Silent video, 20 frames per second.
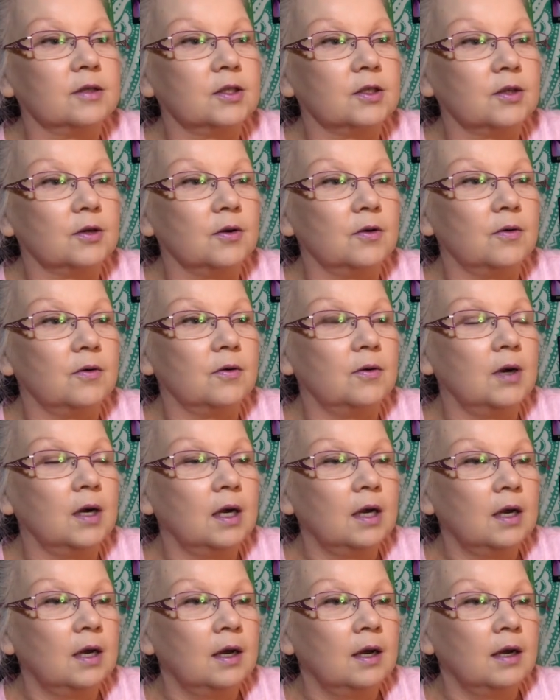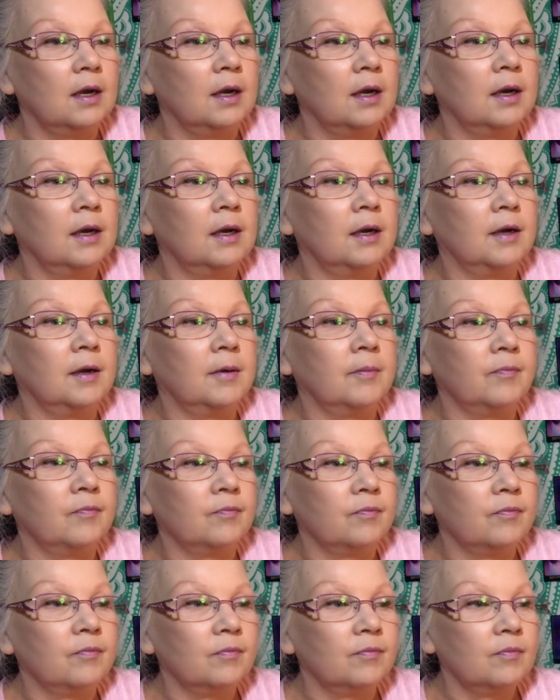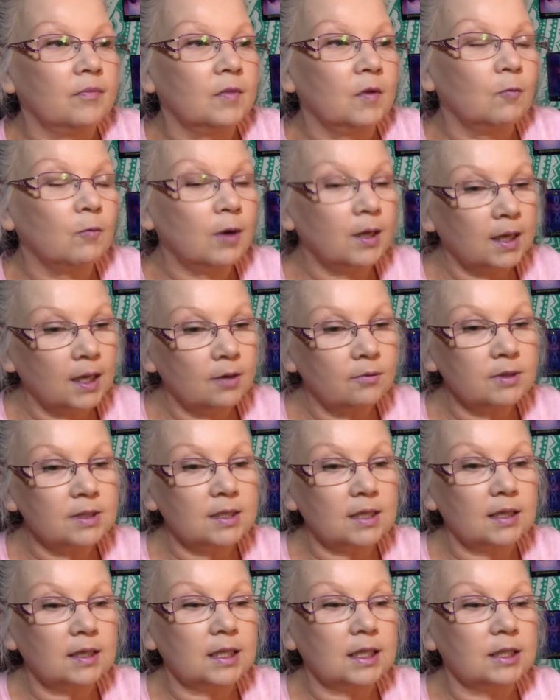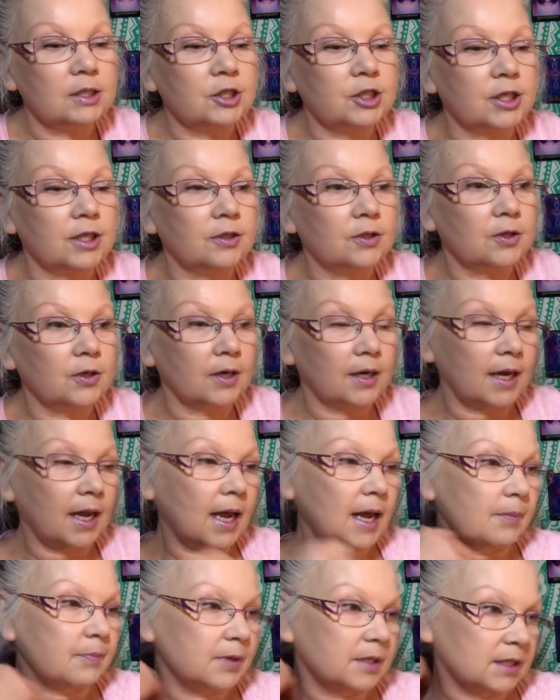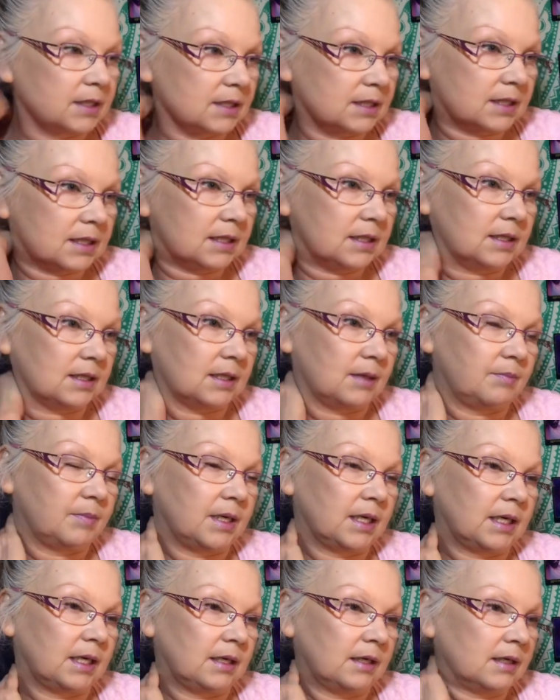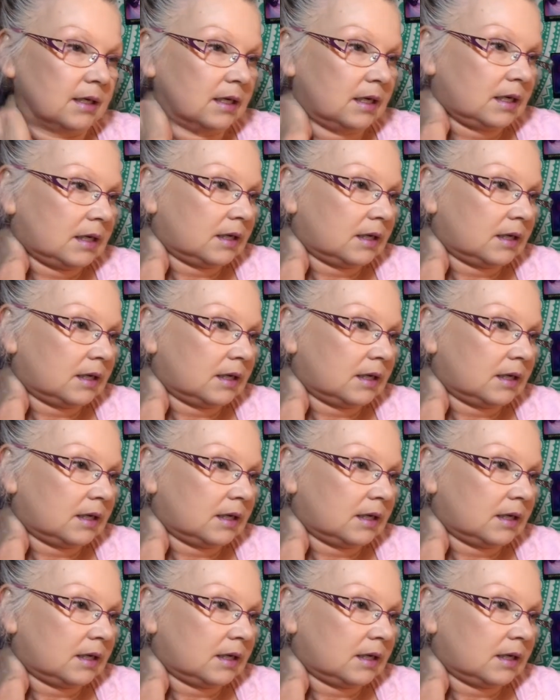So while I was at that shelter, I happened to see somebody,